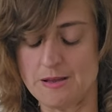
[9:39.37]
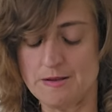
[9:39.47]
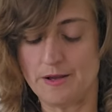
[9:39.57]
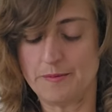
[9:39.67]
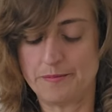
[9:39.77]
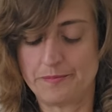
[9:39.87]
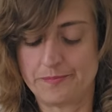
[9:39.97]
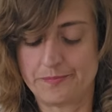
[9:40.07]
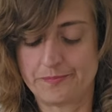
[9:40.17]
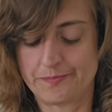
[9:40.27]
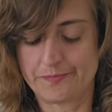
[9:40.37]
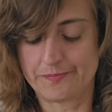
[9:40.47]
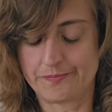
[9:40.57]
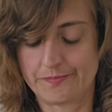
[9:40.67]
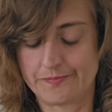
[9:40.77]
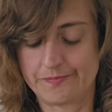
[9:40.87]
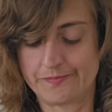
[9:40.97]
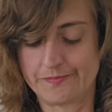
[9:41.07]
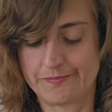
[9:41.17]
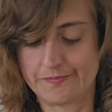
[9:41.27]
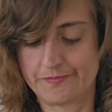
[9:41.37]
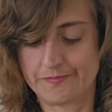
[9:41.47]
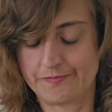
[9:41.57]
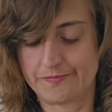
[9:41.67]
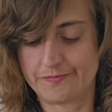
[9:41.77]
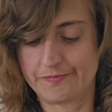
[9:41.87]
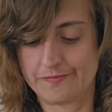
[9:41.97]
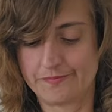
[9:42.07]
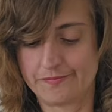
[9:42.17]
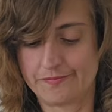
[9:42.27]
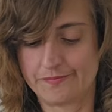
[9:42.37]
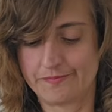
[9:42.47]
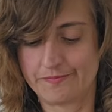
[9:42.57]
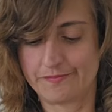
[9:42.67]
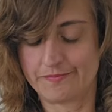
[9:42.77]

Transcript: [no speech]